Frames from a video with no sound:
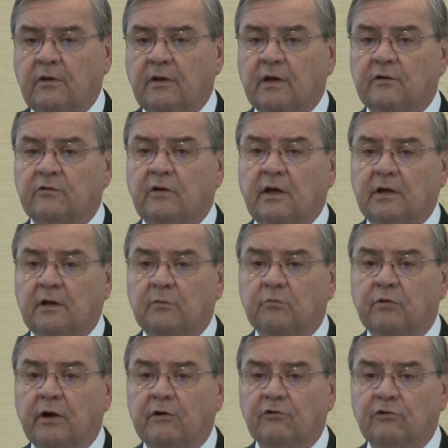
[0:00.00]
things like
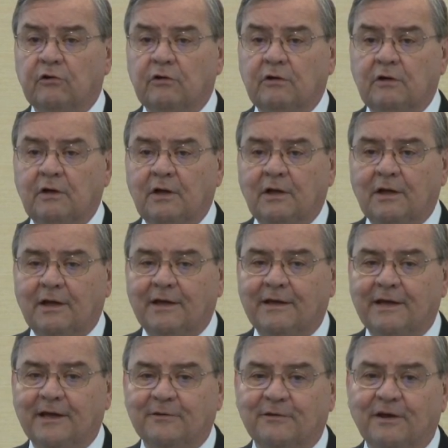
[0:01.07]
depression
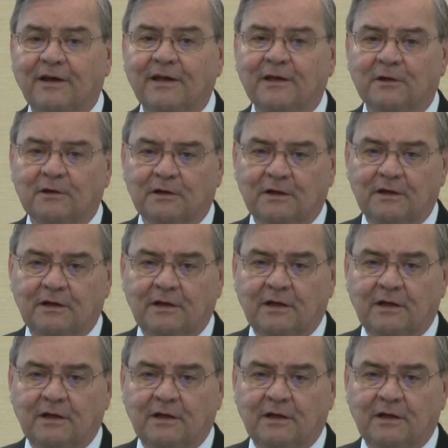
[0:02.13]
and anxiety